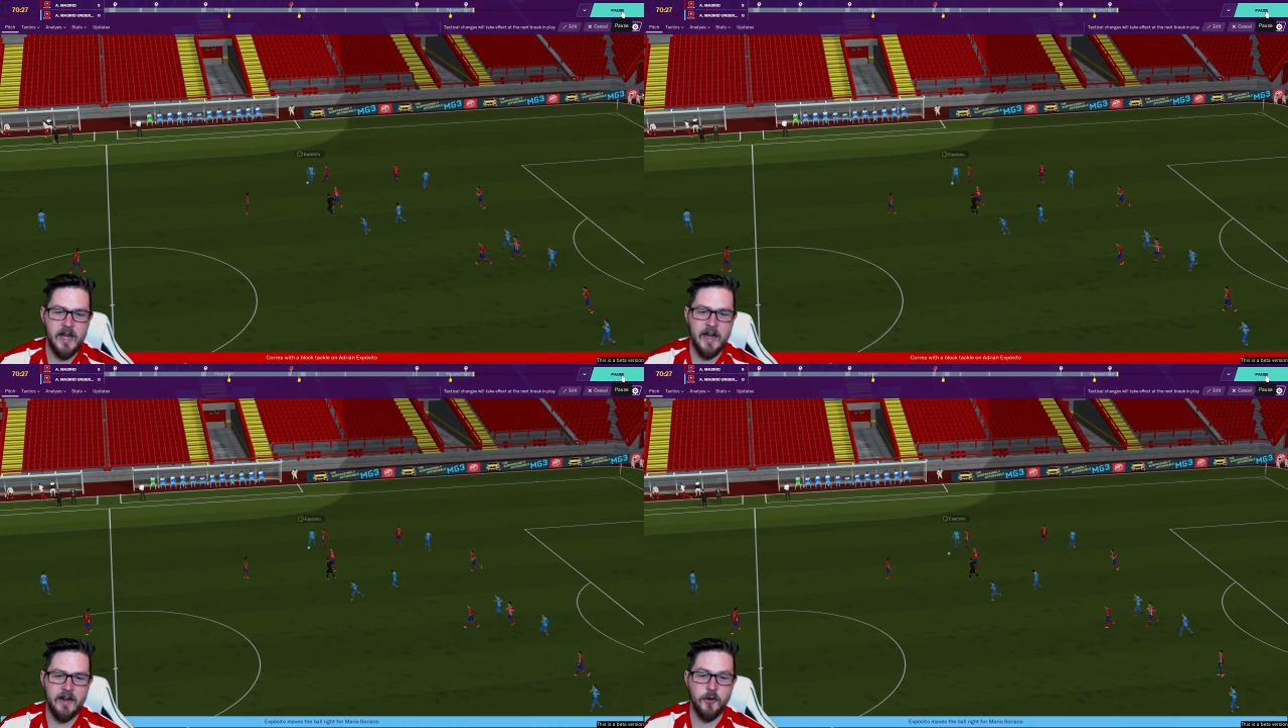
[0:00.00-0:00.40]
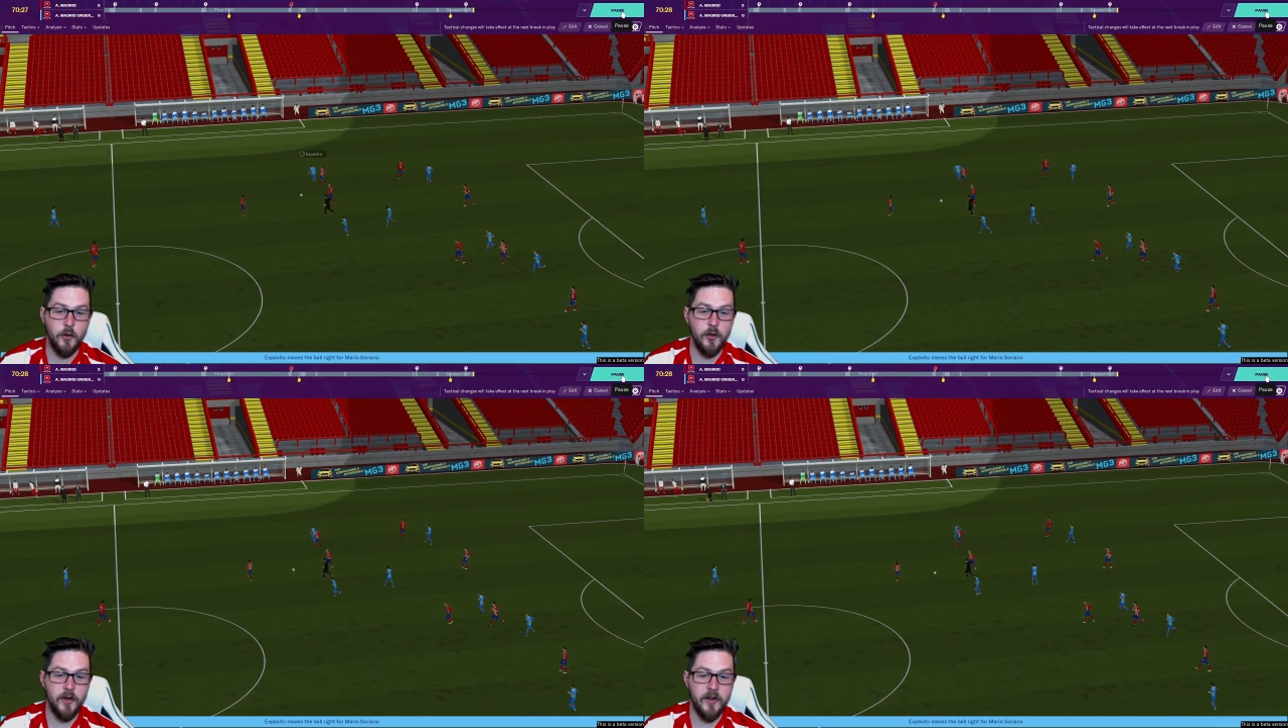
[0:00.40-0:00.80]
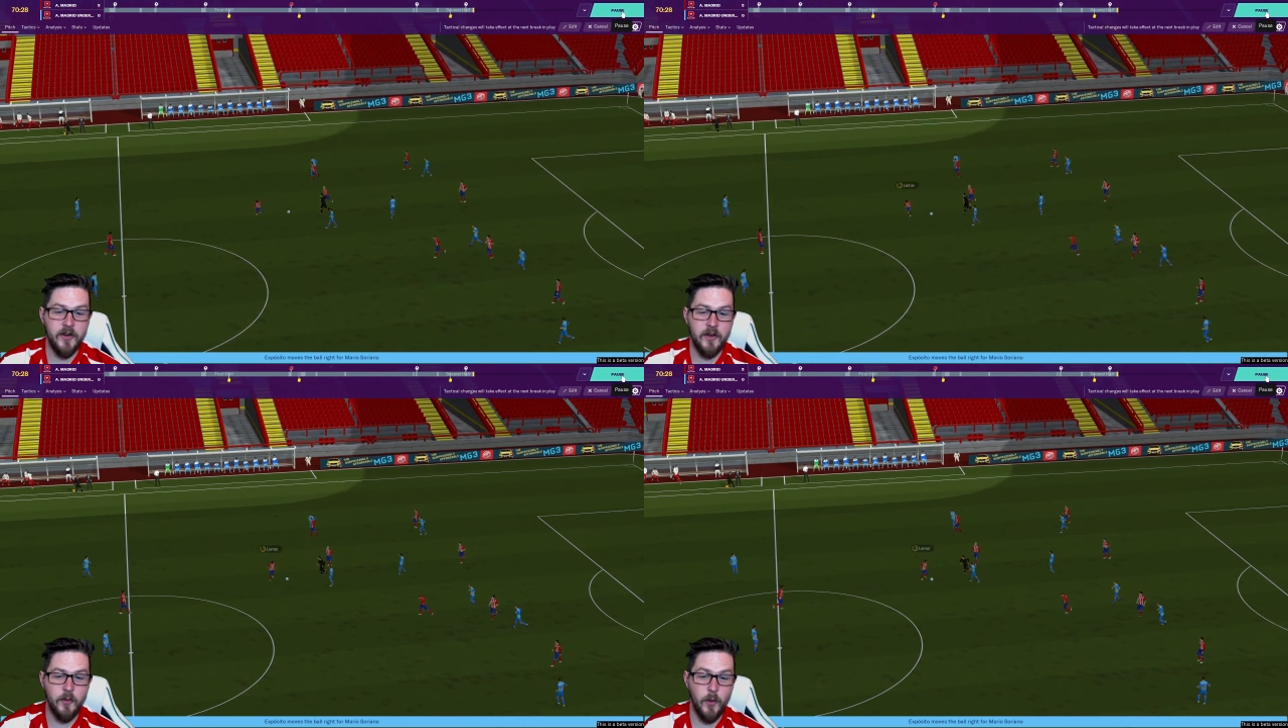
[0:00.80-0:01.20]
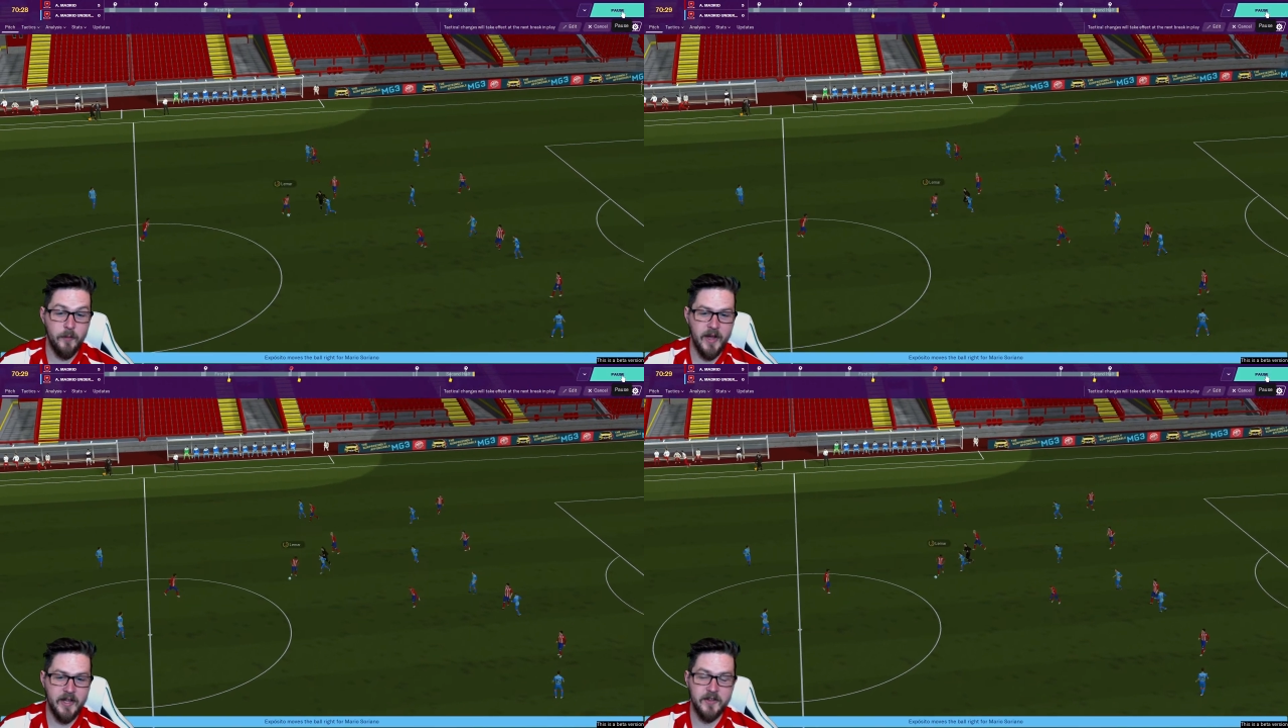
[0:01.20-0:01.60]
are good
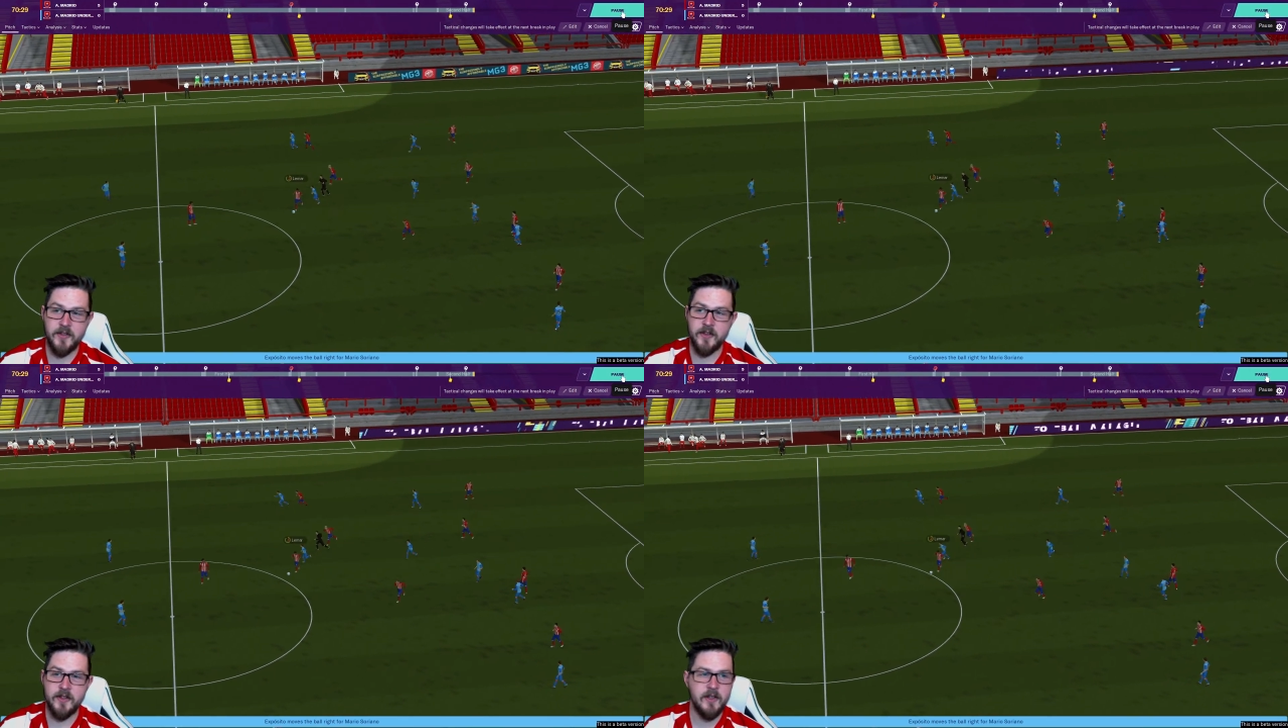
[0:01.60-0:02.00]
wing-backs.